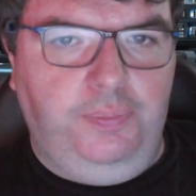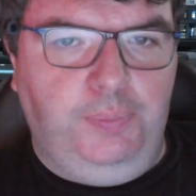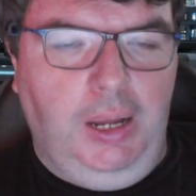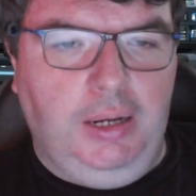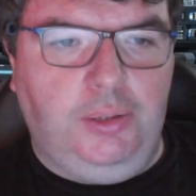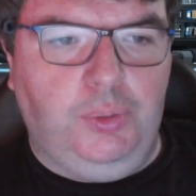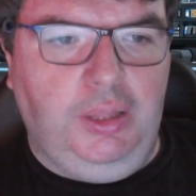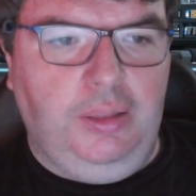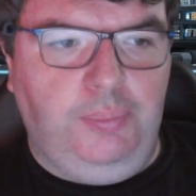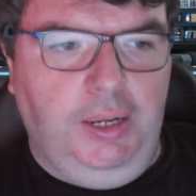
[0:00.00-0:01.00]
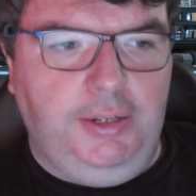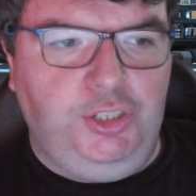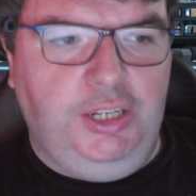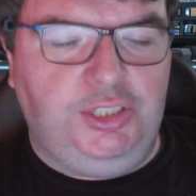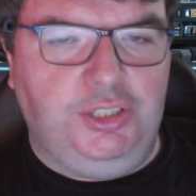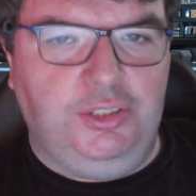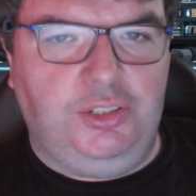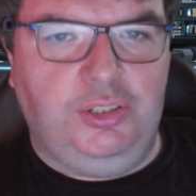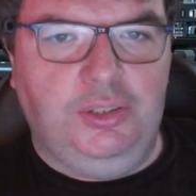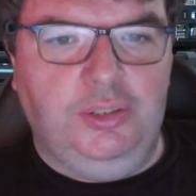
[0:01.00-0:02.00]
punk punk
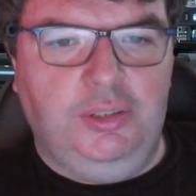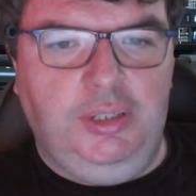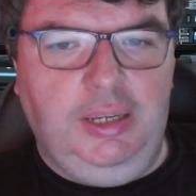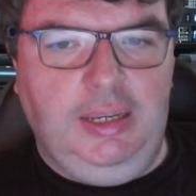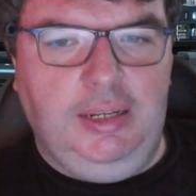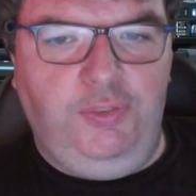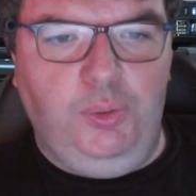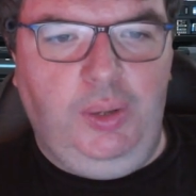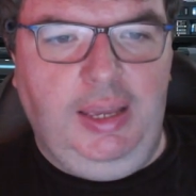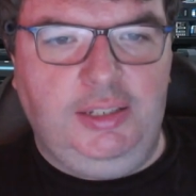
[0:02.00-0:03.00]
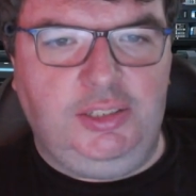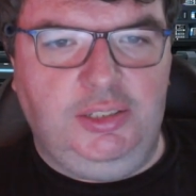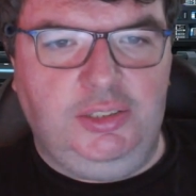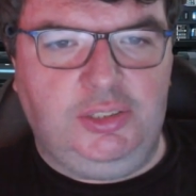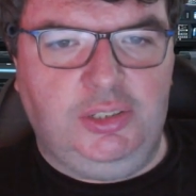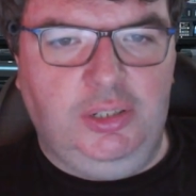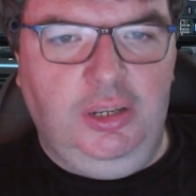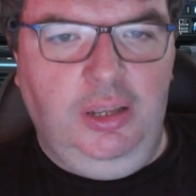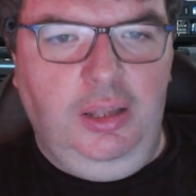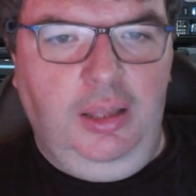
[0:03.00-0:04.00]
adjacent in a few cases.
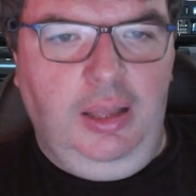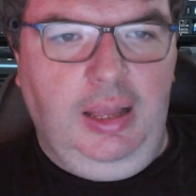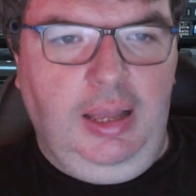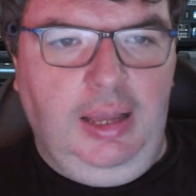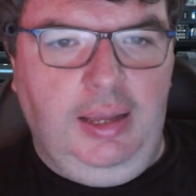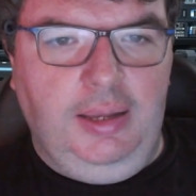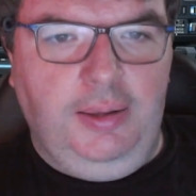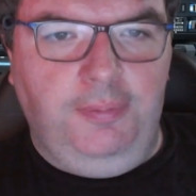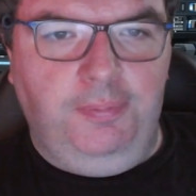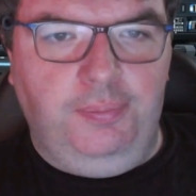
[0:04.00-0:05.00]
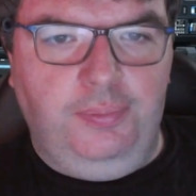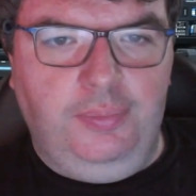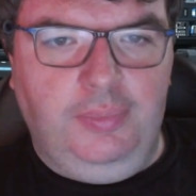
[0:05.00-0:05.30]
Um,